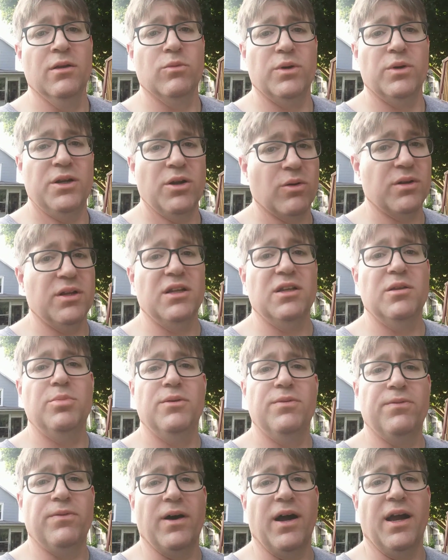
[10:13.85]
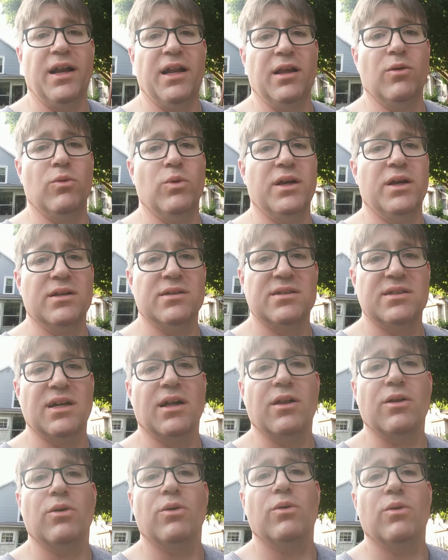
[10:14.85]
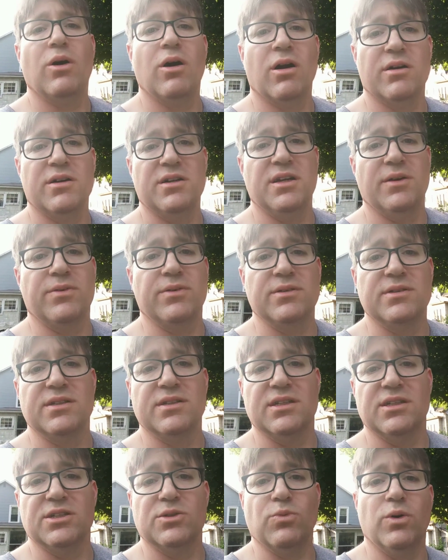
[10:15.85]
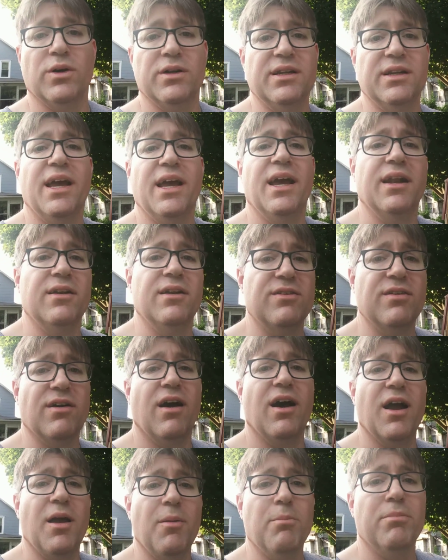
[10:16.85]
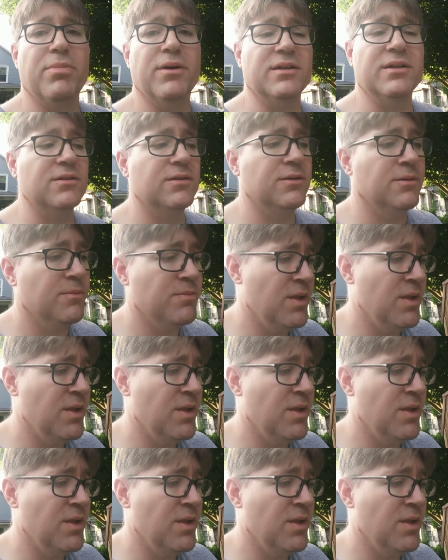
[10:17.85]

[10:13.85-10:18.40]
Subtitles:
We don't need to be fighting. We could settle our differences one day at a time, but